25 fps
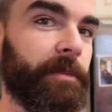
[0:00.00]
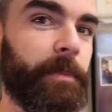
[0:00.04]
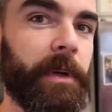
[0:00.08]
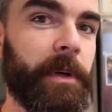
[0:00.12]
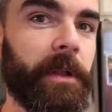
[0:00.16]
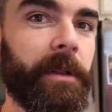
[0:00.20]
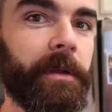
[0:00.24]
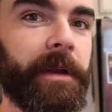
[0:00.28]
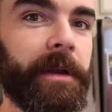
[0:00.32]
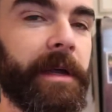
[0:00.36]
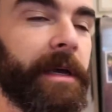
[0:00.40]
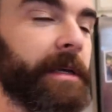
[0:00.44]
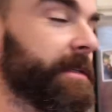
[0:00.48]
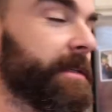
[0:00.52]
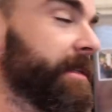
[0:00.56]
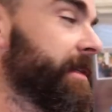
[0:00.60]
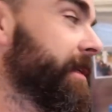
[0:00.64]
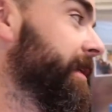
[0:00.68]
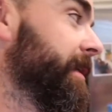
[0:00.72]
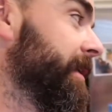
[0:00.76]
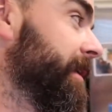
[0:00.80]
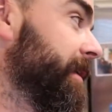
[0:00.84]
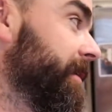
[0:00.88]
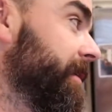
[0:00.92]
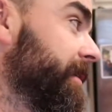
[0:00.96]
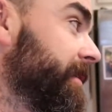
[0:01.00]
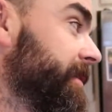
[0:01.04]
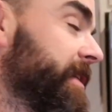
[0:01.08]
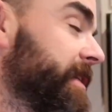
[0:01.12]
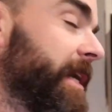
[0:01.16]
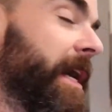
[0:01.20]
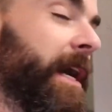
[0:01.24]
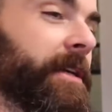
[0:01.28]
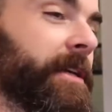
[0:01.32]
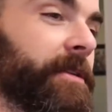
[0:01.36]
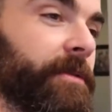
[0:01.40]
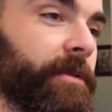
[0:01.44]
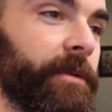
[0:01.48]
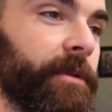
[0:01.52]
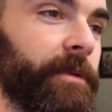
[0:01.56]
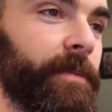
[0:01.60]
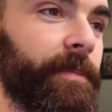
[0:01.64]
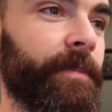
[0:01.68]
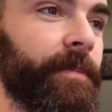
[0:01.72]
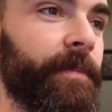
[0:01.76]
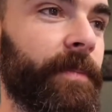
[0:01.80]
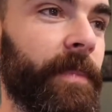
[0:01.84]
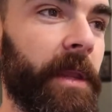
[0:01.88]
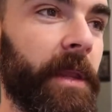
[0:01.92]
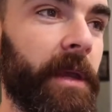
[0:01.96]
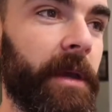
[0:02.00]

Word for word: pillow nests in Jack's room,